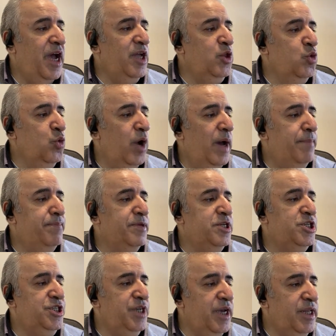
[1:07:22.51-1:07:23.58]
I do
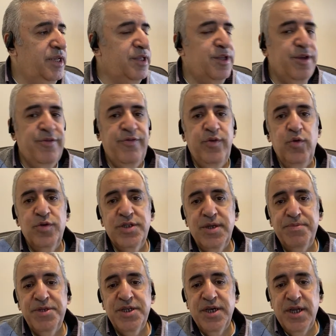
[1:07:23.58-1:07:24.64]
appreciate it if you
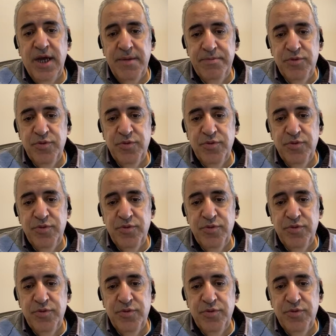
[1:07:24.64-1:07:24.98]
subscribe